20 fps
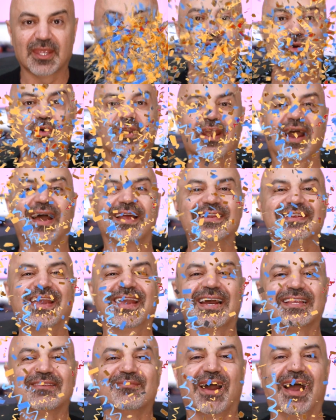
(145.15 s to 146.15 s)
You can't
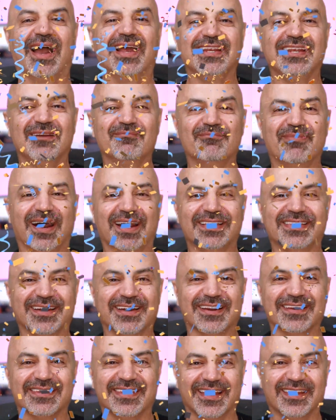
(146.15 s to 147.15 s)
get any
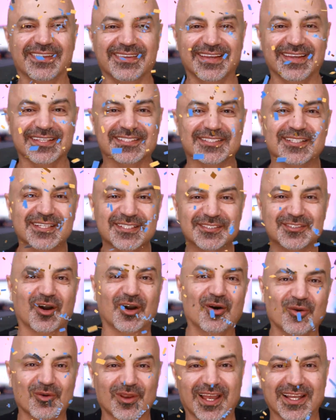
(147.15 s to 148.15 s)
better than this.
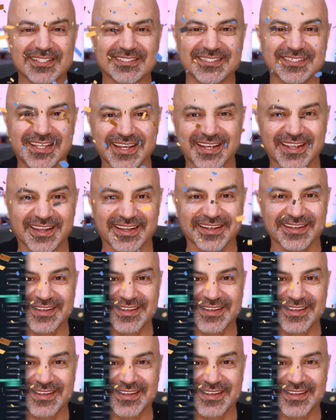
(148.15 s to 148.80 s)
So let's dig in.